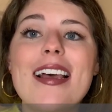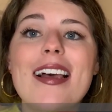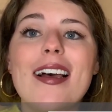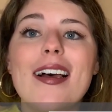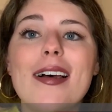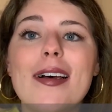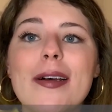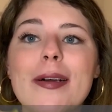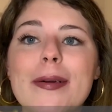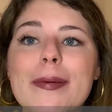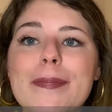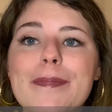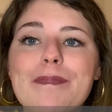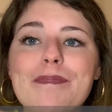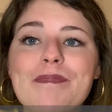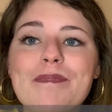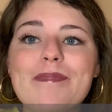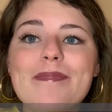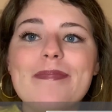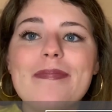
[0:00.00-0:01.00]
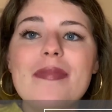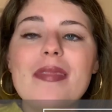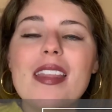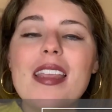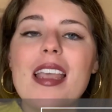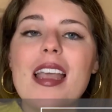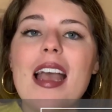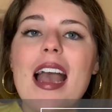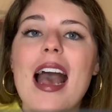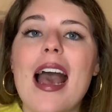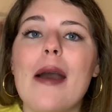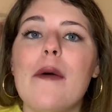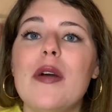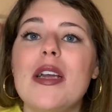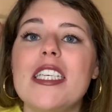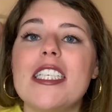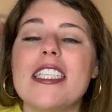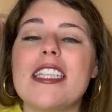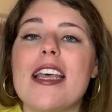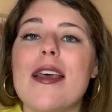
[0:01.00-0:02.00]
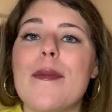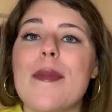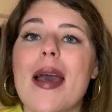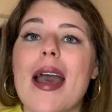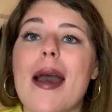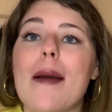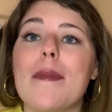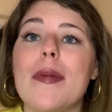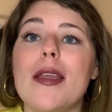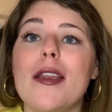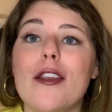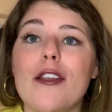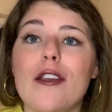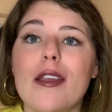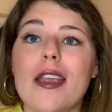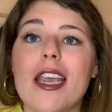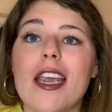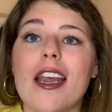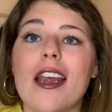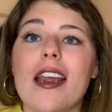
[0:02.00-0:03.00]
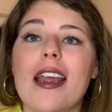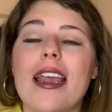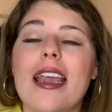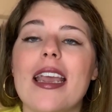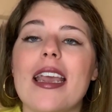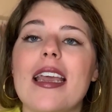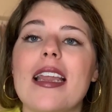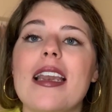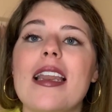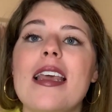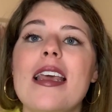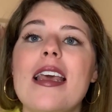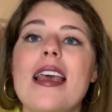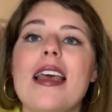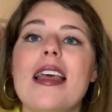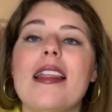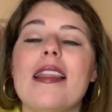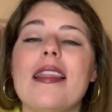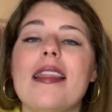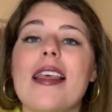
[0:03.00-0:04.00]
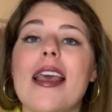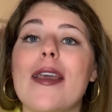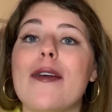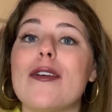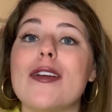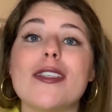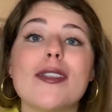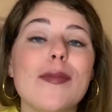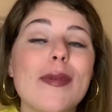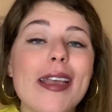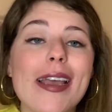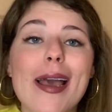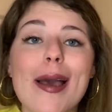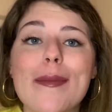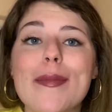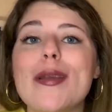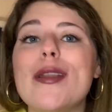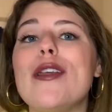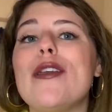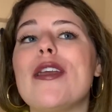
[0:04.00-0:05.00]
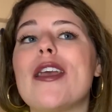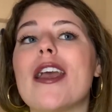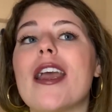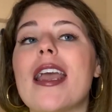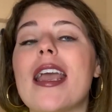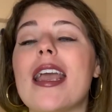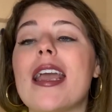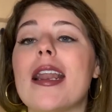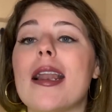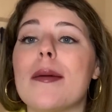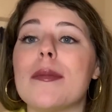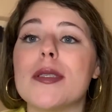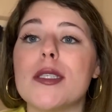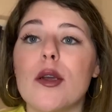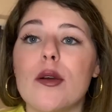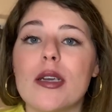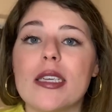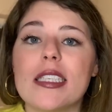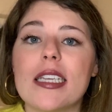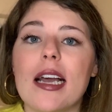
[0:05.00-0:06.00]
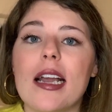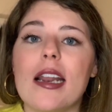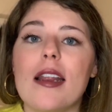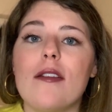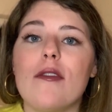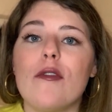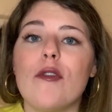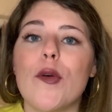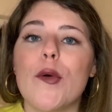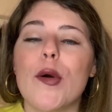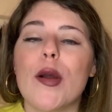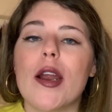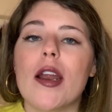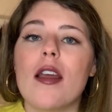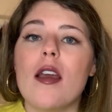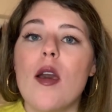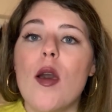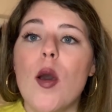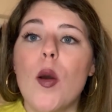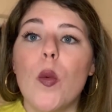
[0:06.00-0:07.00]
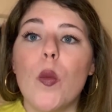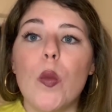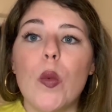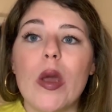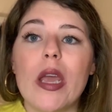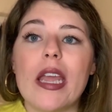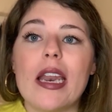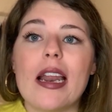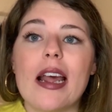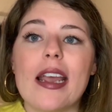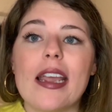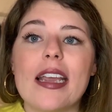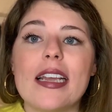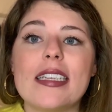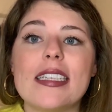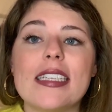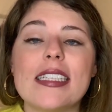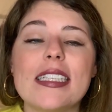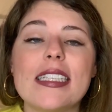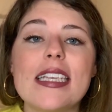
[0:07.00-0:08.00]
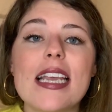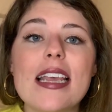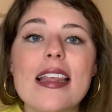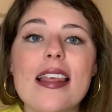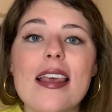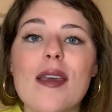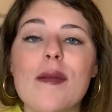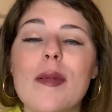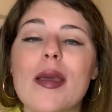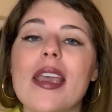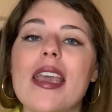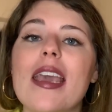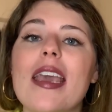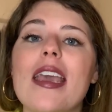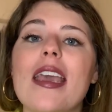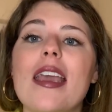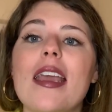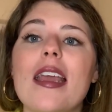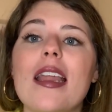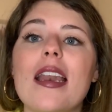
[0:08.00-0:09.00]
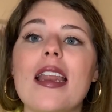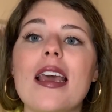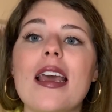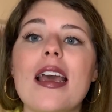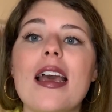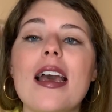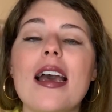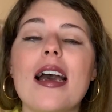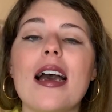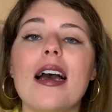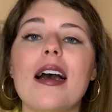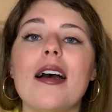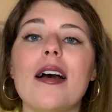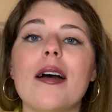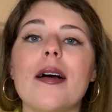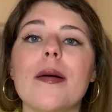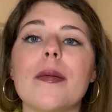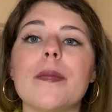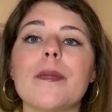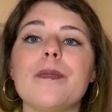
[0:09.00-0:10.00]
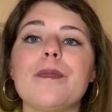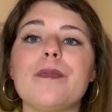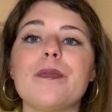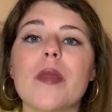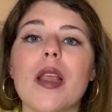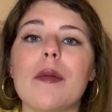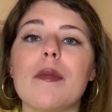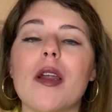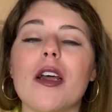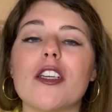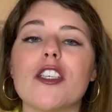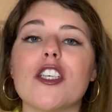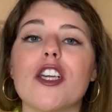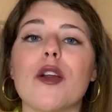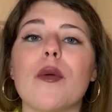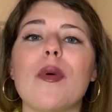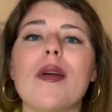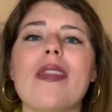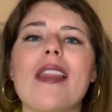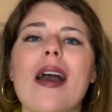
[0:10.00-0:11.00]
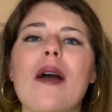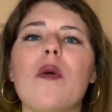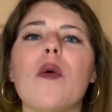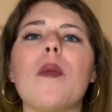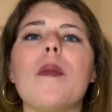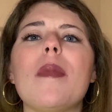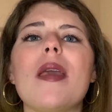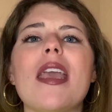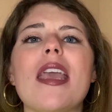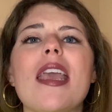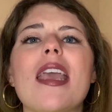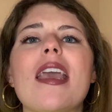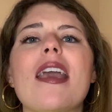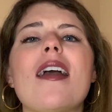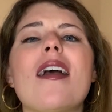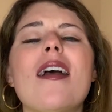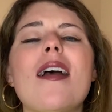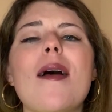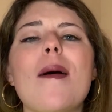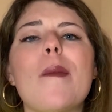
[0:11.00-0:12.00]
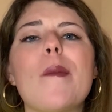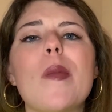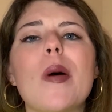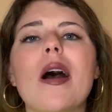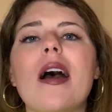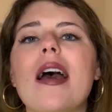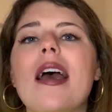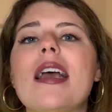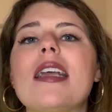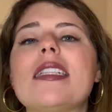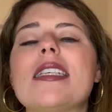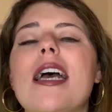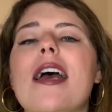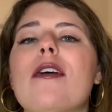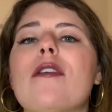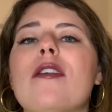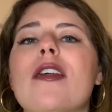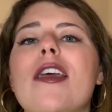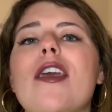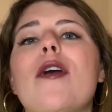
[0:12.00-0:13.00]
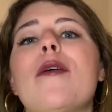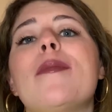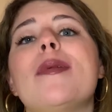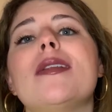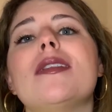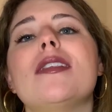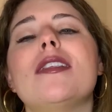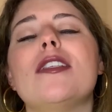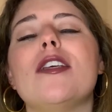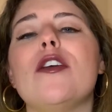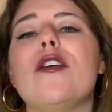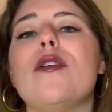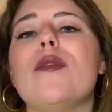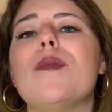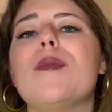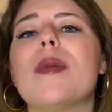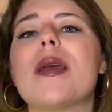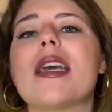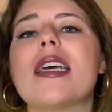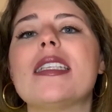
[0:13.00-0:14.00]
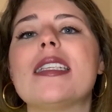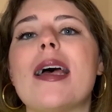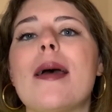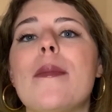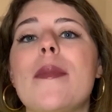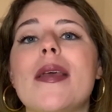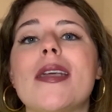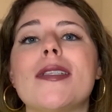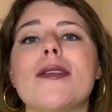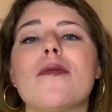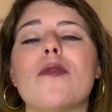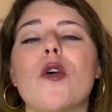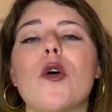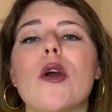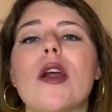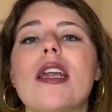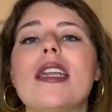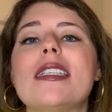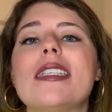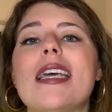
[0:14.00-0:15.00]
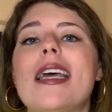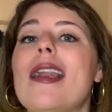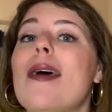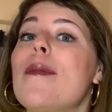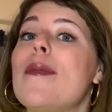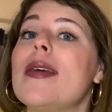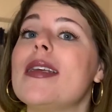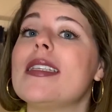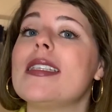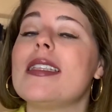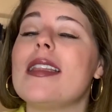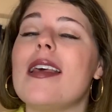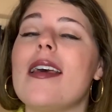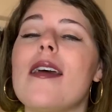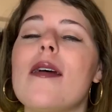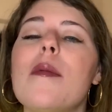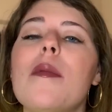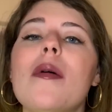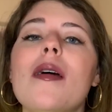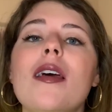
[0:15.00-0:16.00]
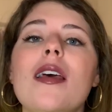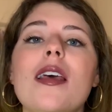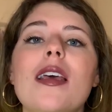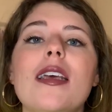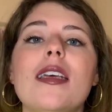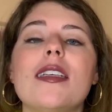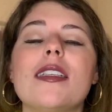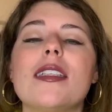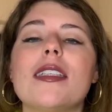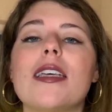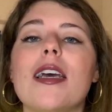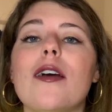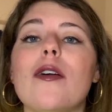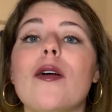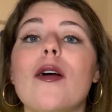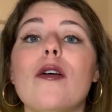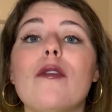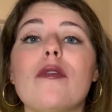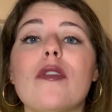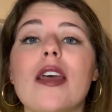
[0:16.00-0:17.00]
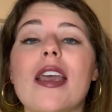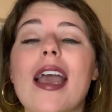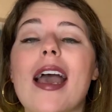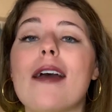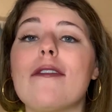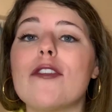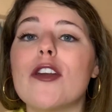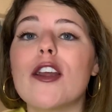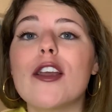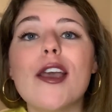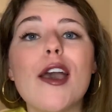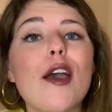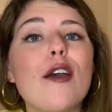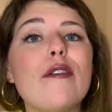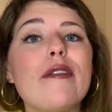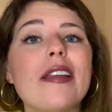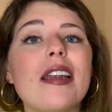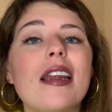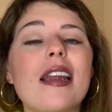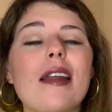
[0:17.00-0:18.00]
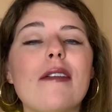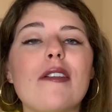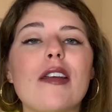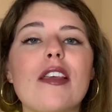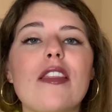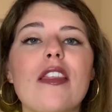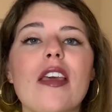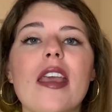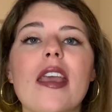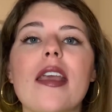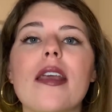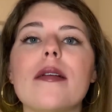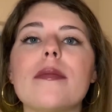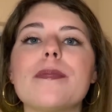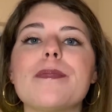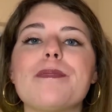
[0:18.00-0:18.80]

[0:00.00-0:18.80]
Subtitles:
I wish them a happy new year and they wish me a happy new year, and I'm so excited for when I get to see them again. I'm not sure when that will be, but I really hope it's soon because I miss Florence and I miss them. So hopefully after COVID and everything.